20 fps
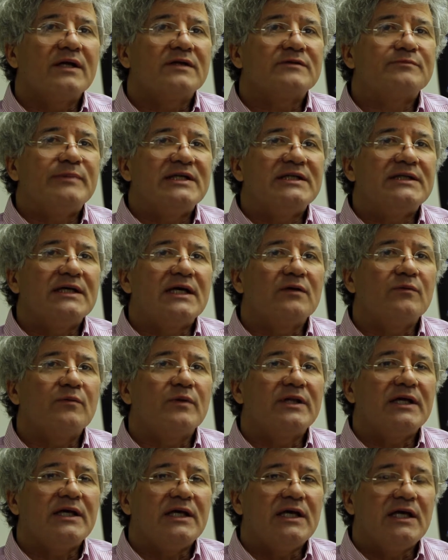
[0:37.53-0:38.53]
what has been
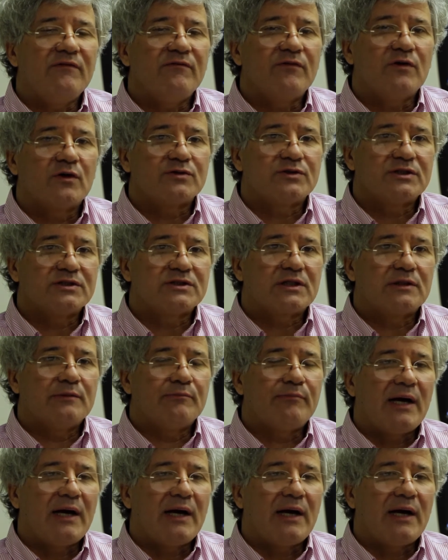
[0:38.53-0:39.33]
done with the EVOS is